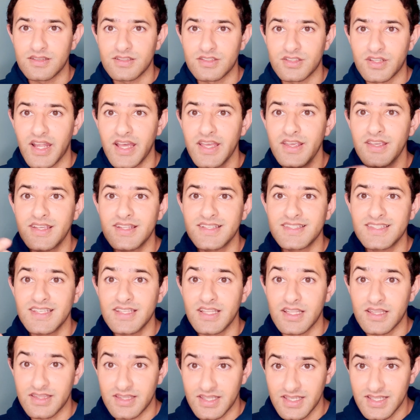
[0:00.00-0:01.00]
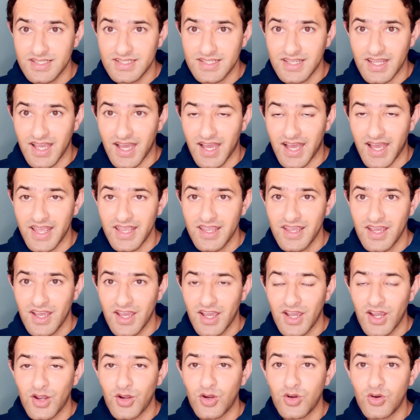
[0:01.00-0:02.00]
So now you can see that this guy
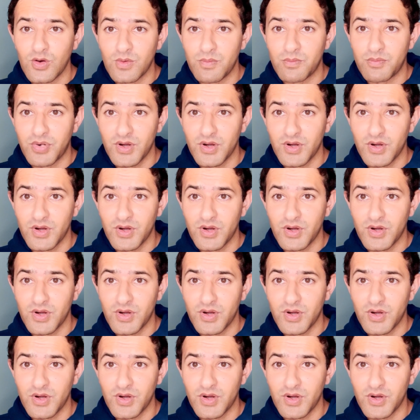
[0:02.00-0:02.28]
who